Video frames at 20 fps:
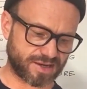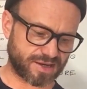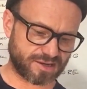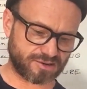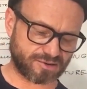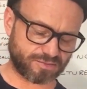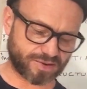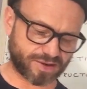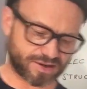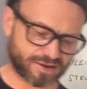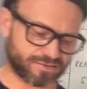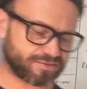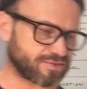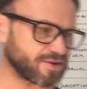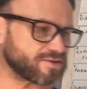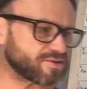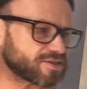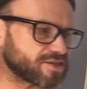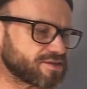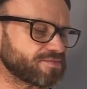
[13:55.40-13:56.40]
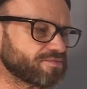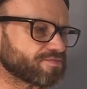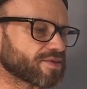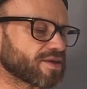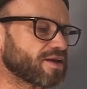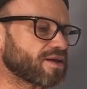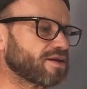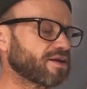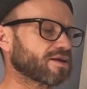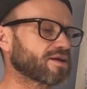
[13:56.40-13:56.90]
be a little bit confusing?
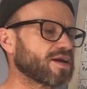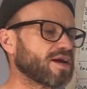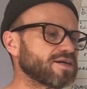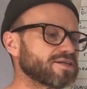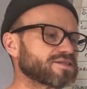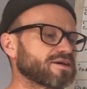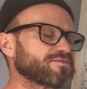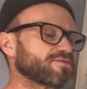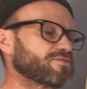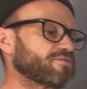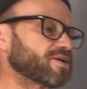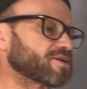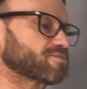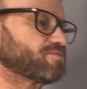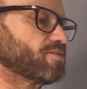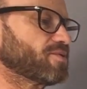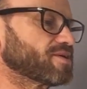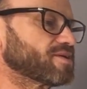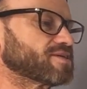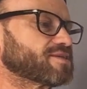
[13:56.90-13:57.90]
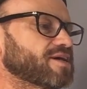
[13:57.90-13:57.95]
Okay, so if the fixed point